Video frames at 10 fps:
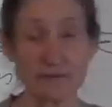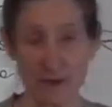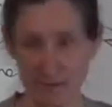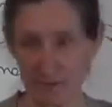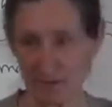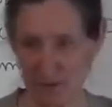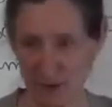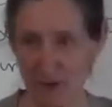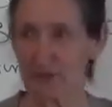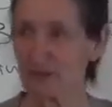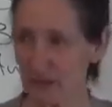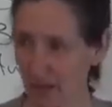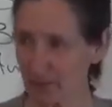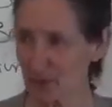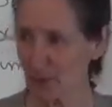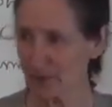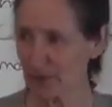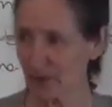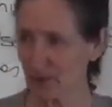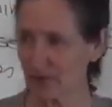very reserved, and kept to
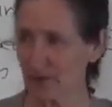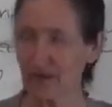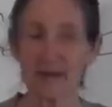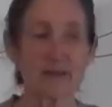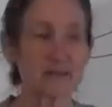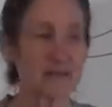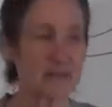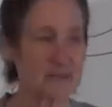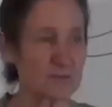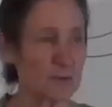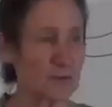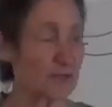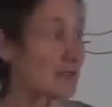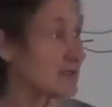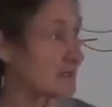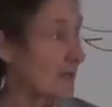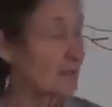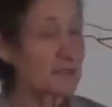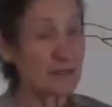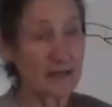himself. The next morning he's
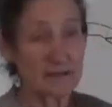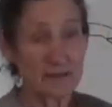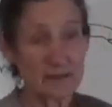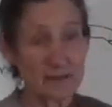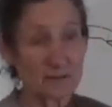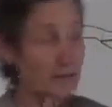coming down the hill